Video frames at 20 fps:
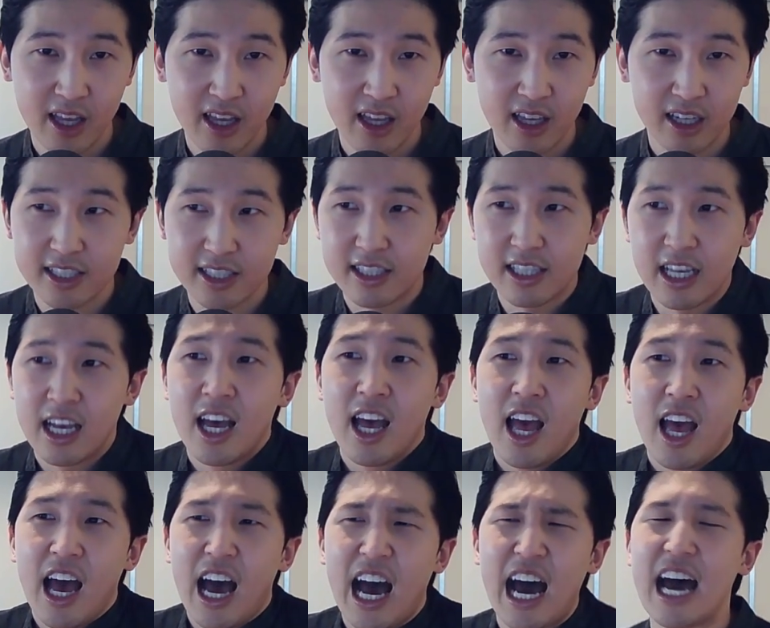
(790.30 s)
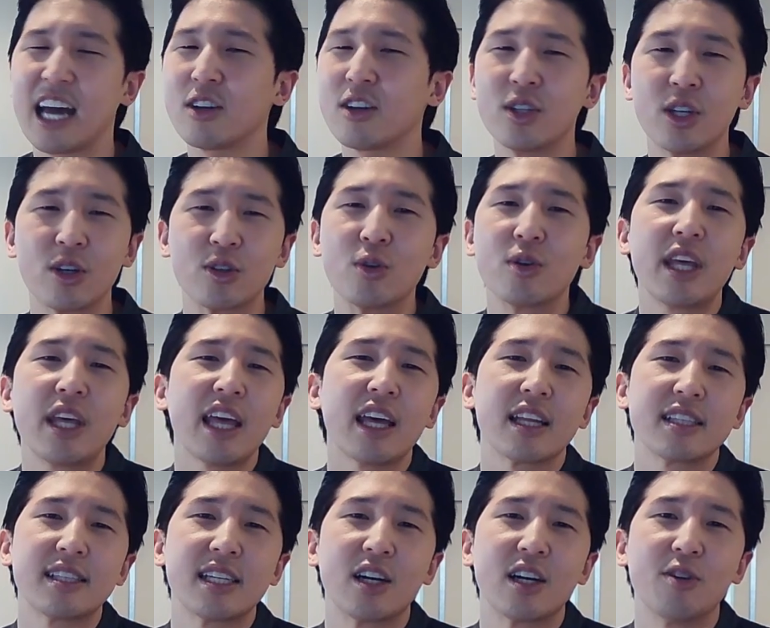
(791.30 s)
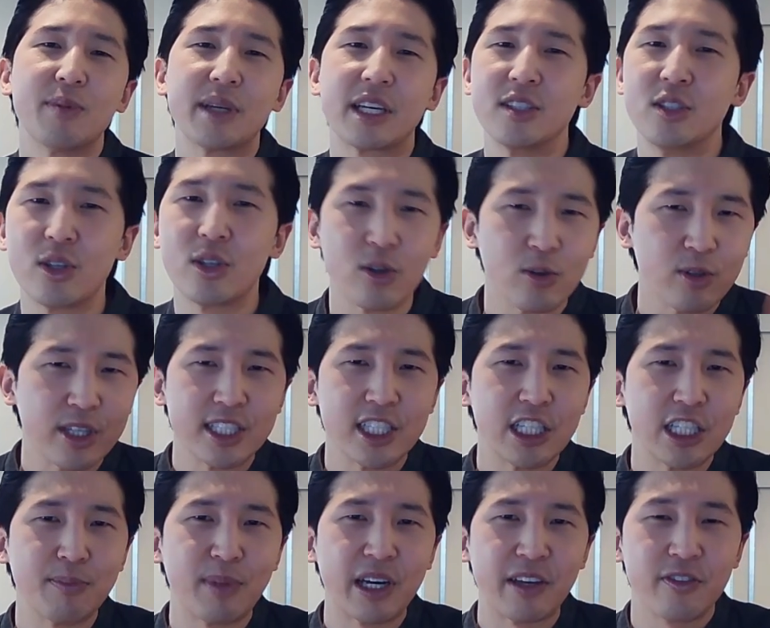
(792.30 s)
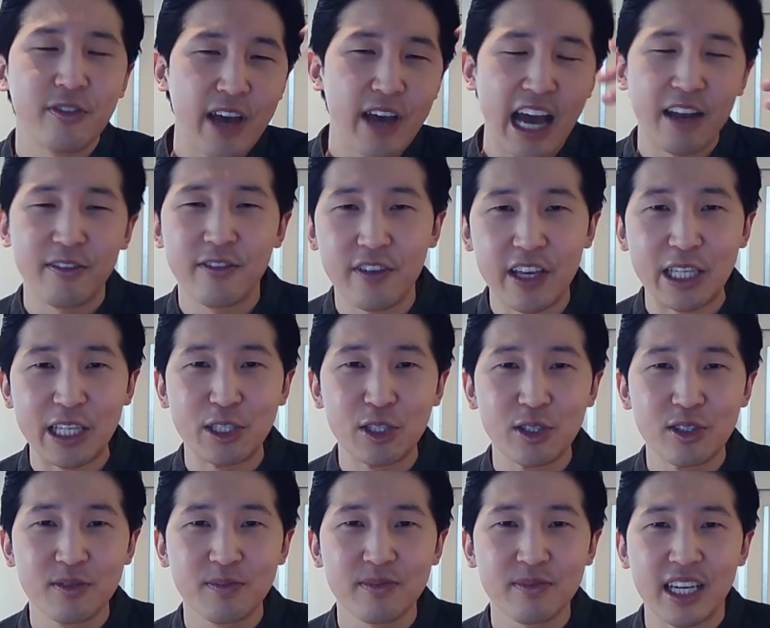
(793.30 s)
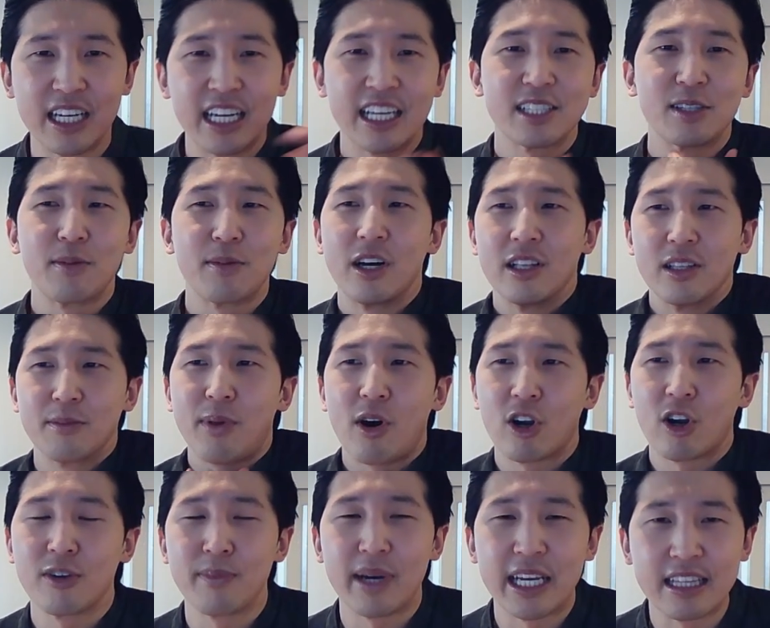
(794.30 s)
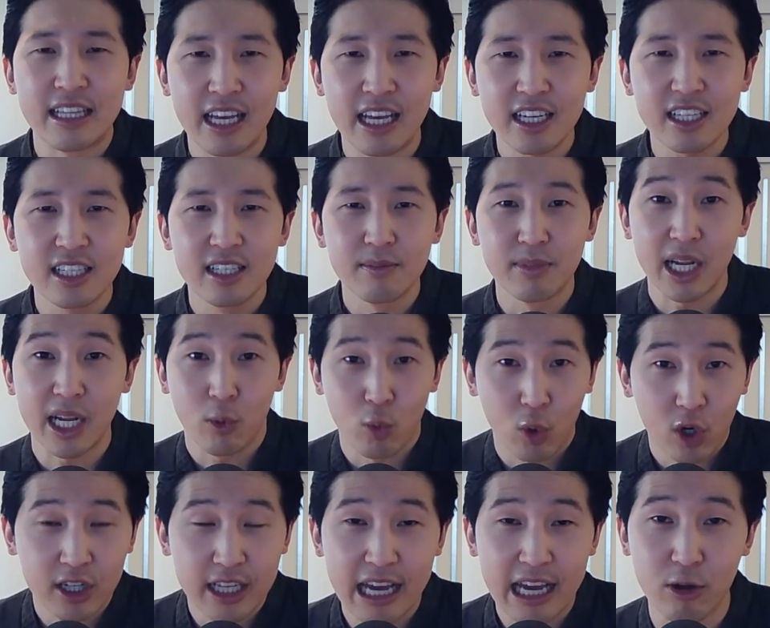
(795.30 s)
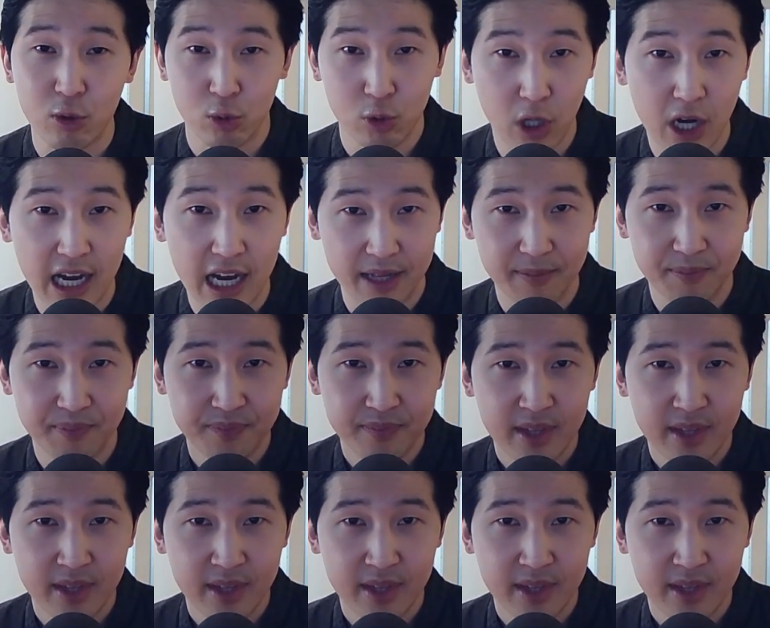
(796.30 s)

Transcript: Because, I don't know, you can't tell because you can only see my fat face, and I guess a part of my neck, but I work out a lot.